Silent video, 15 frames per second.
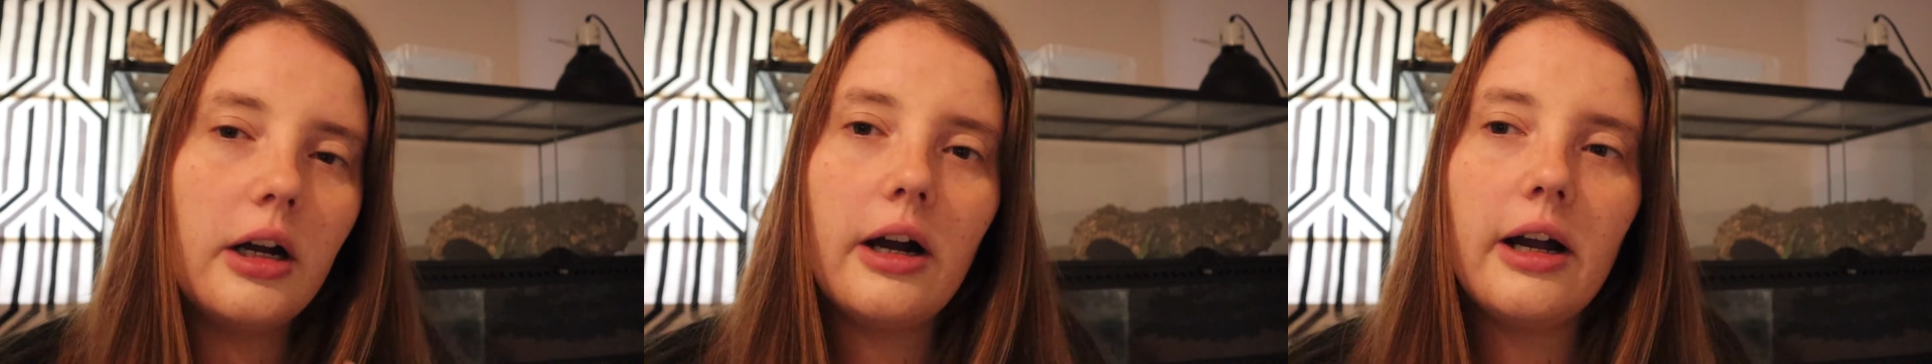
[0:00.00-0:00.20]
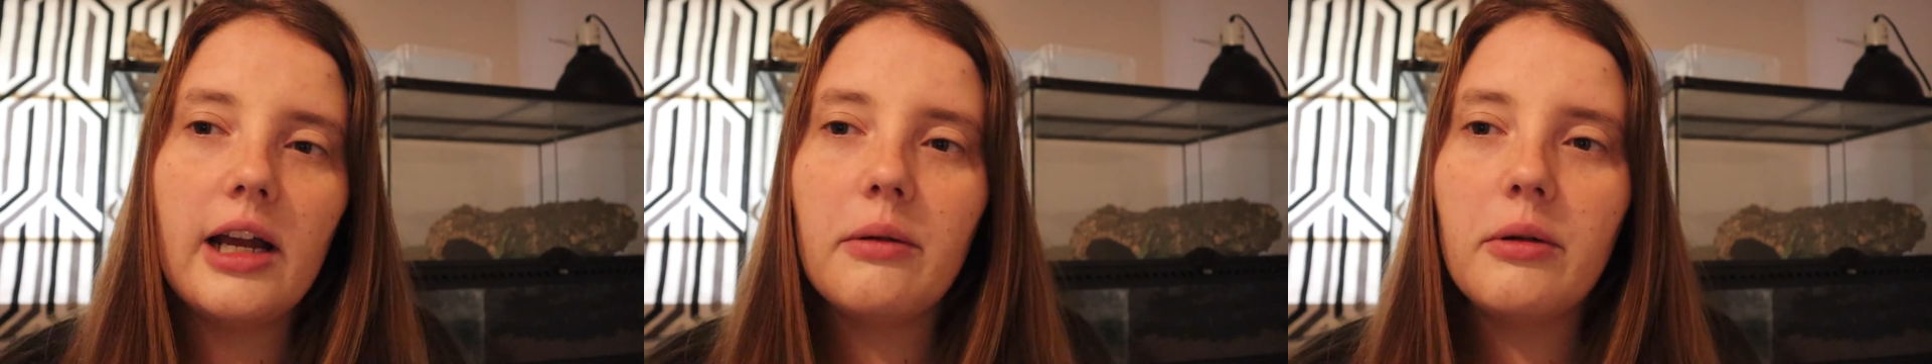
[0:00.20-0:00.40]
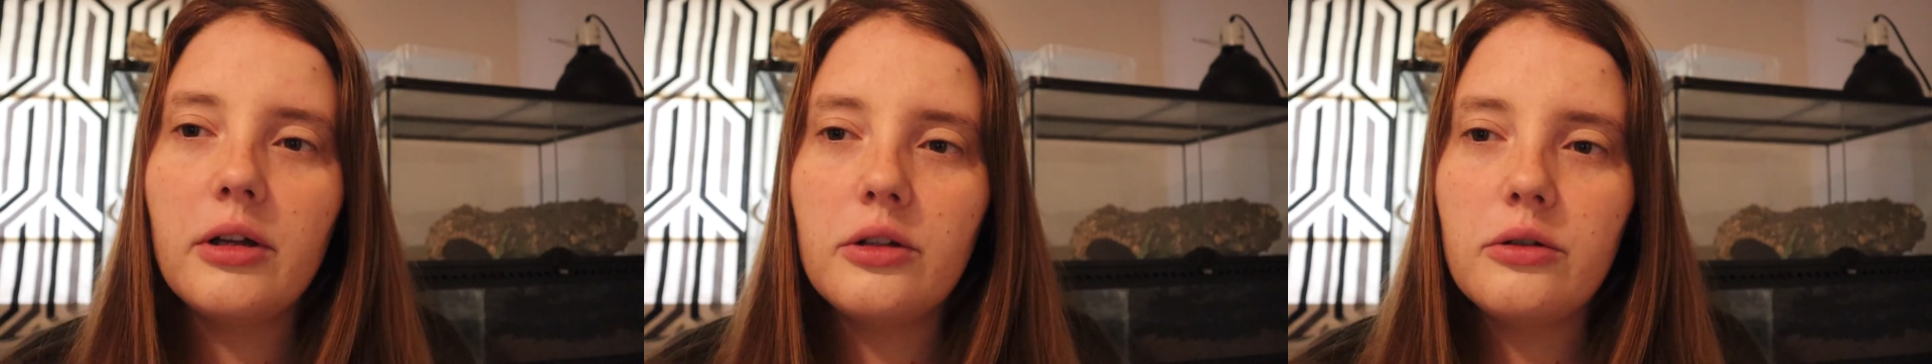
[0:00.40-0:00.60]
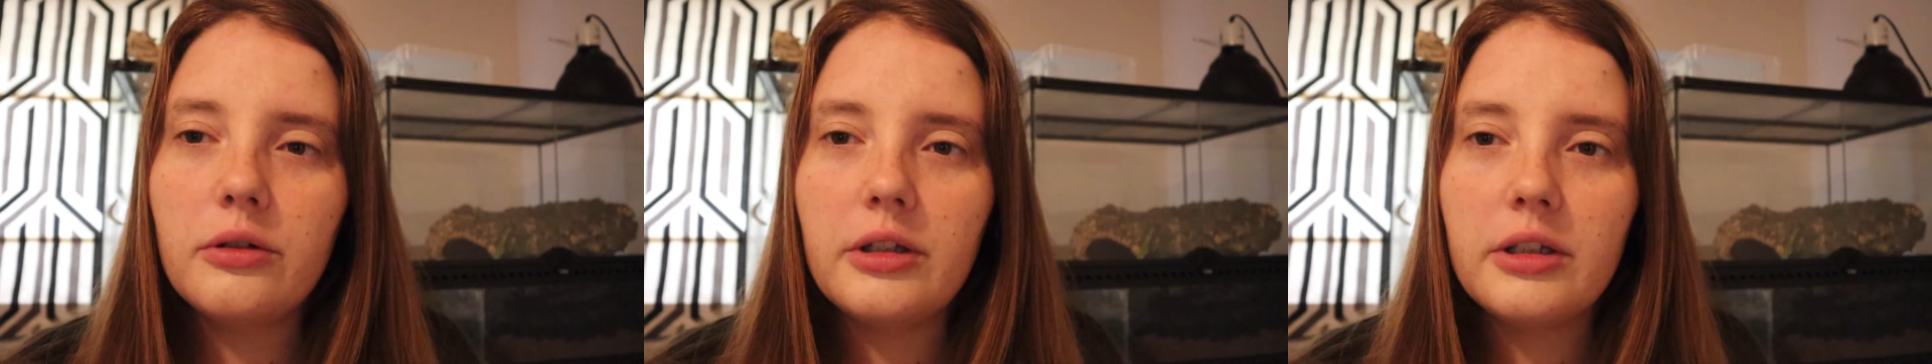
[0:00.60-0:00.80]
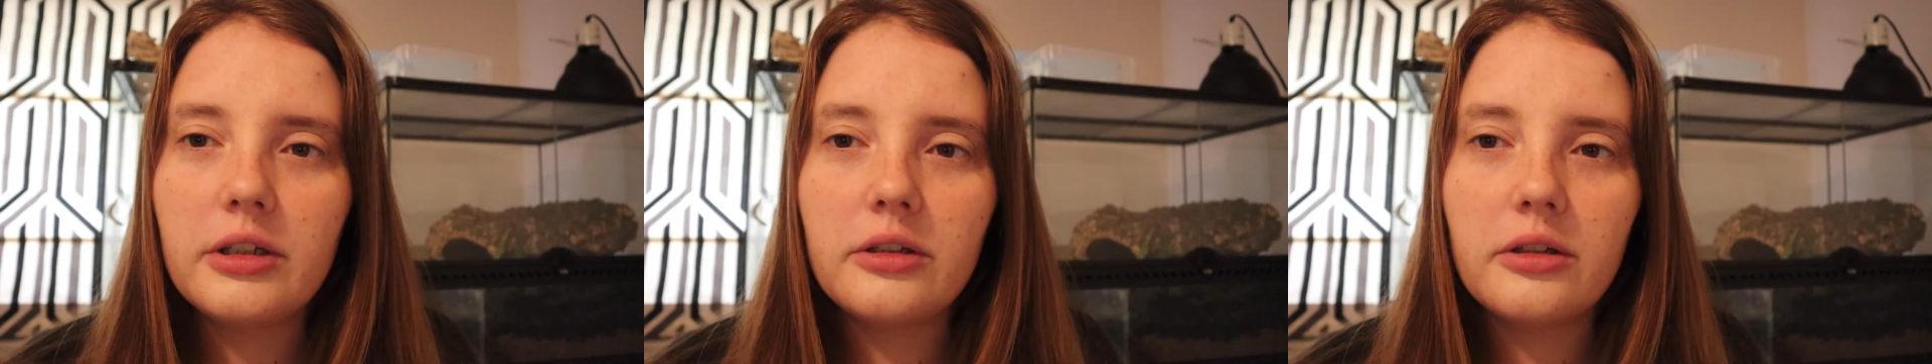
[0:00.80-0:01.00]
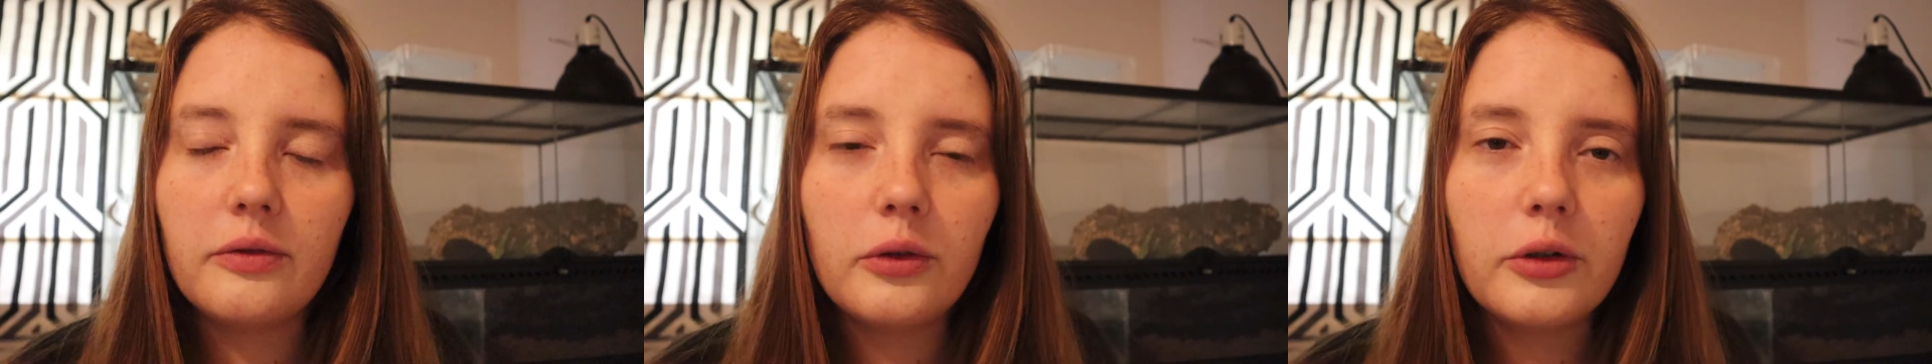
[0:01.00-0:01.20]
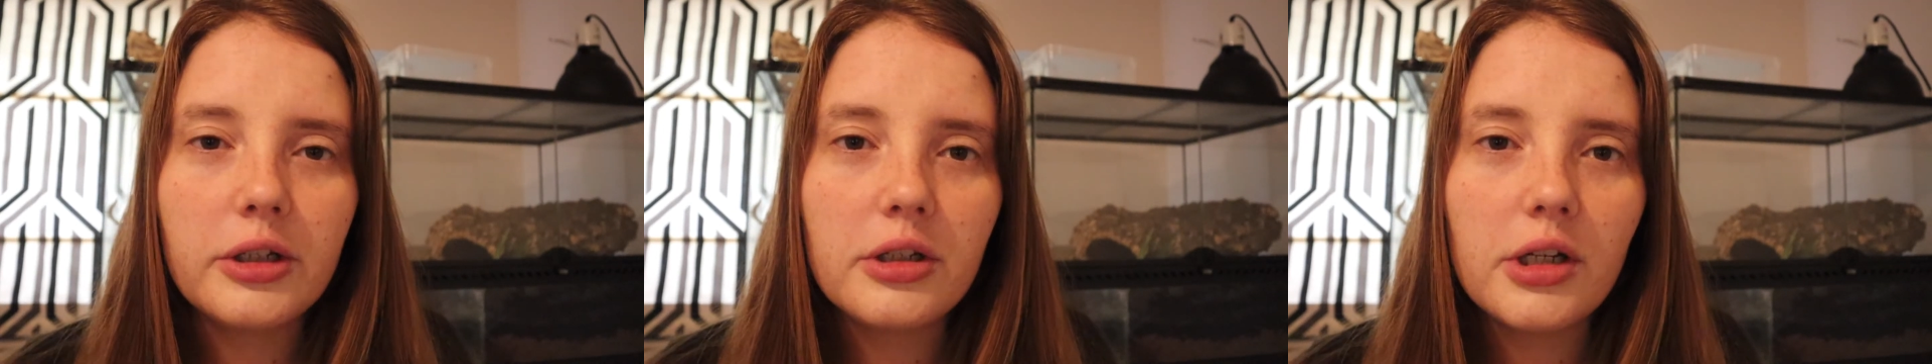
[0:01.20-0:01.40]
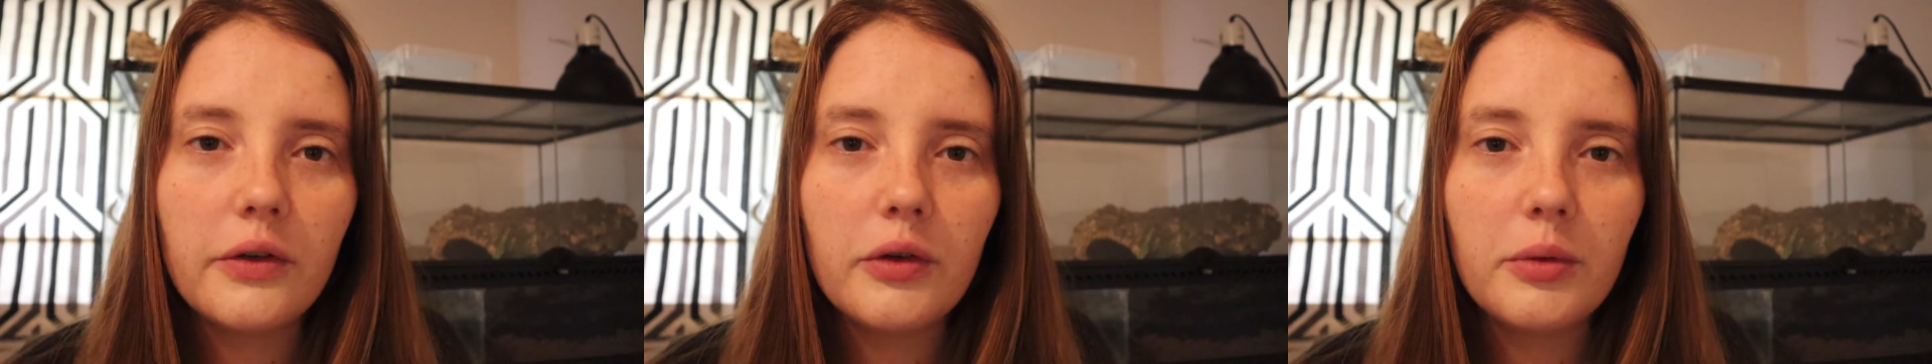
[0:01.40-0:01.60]
I am going to do this as a
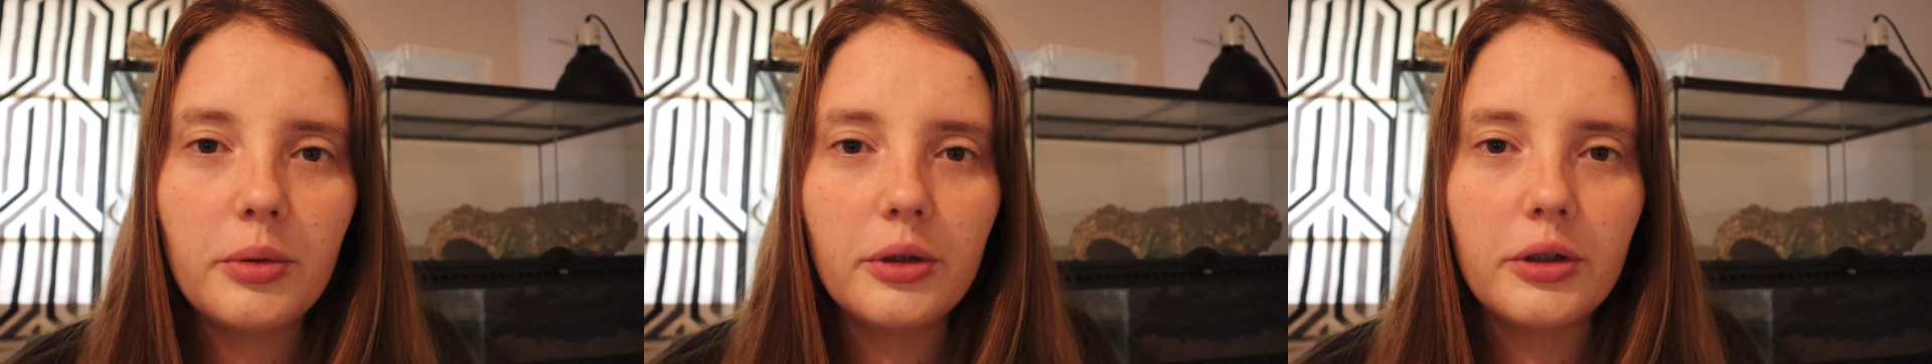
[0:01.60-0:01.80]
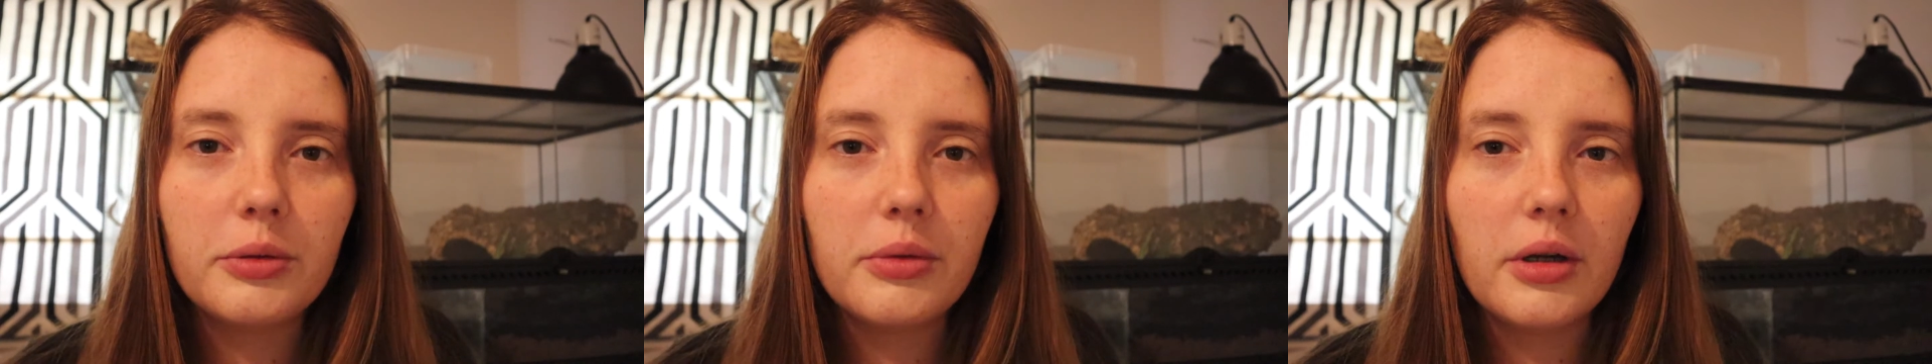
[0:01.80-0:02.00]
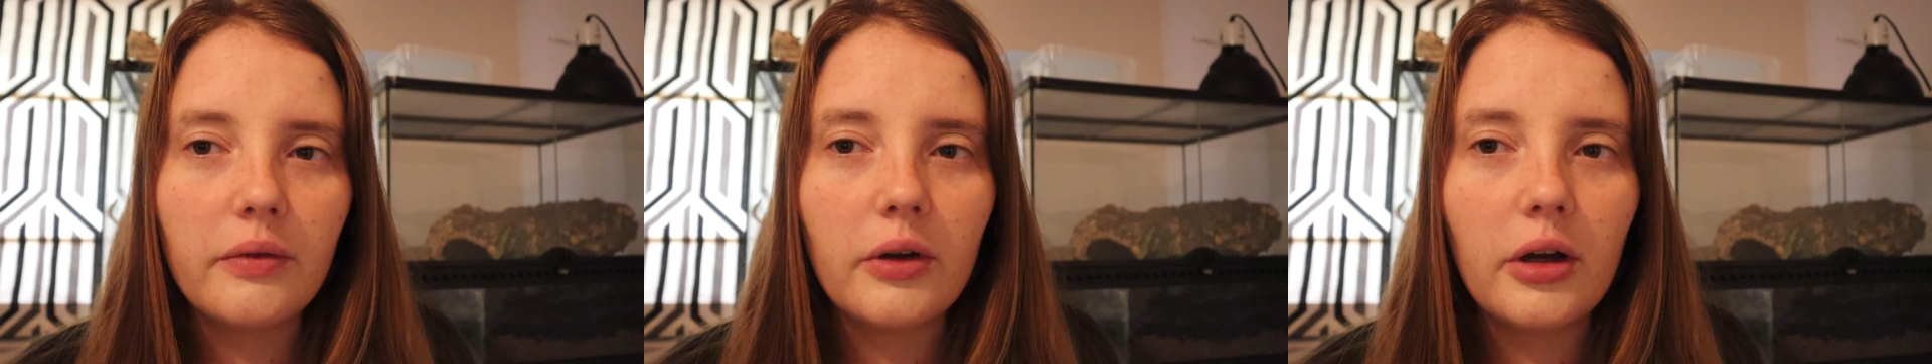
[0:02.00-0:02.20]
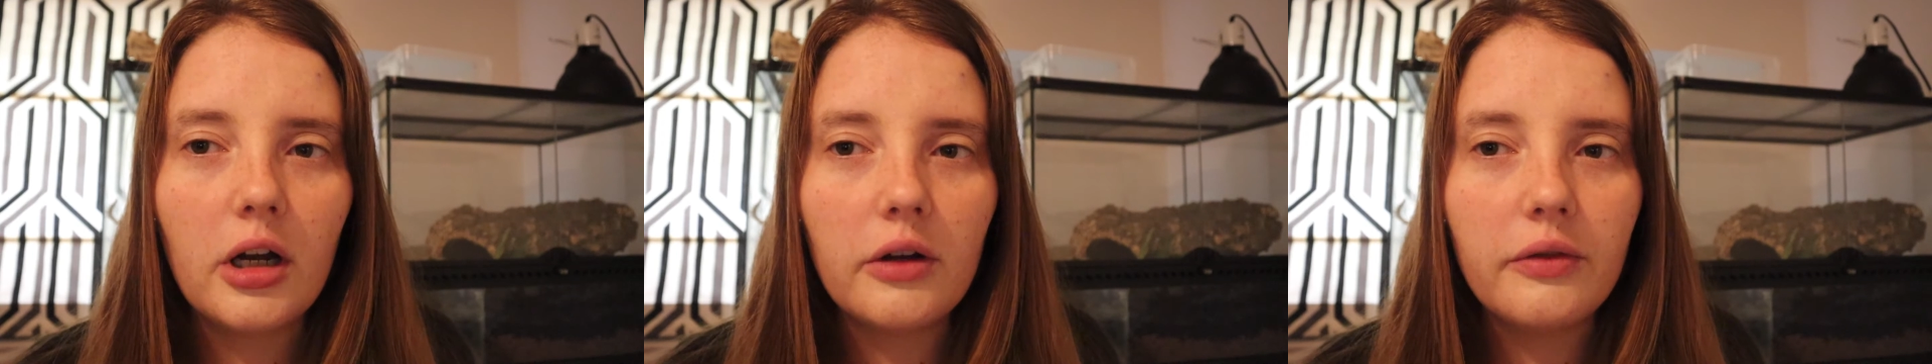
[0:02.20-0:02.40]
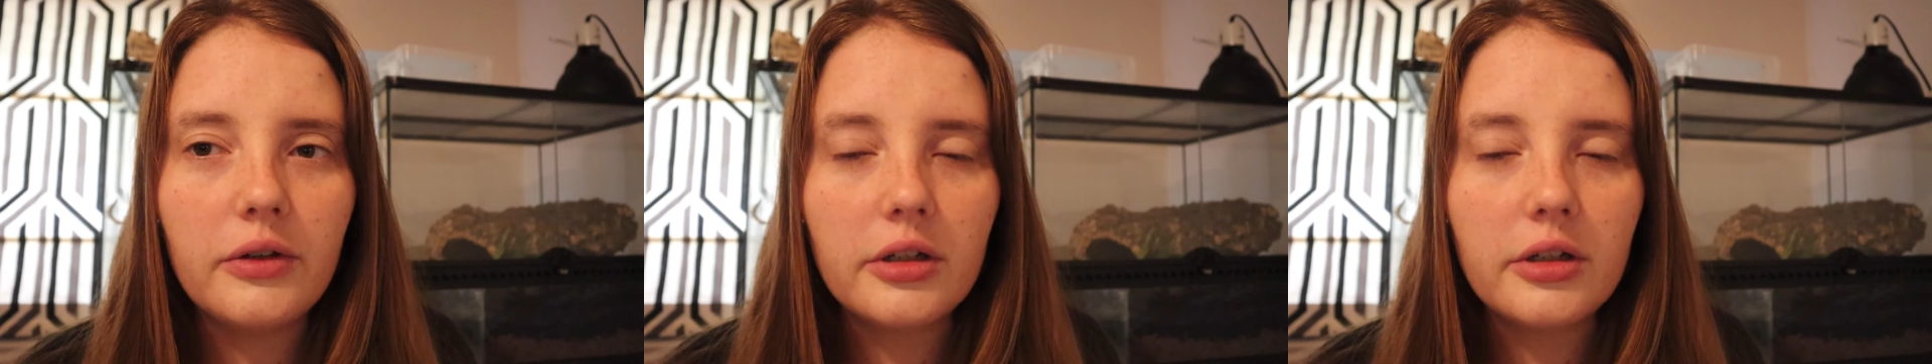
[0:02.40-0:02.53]
voiceover because my other half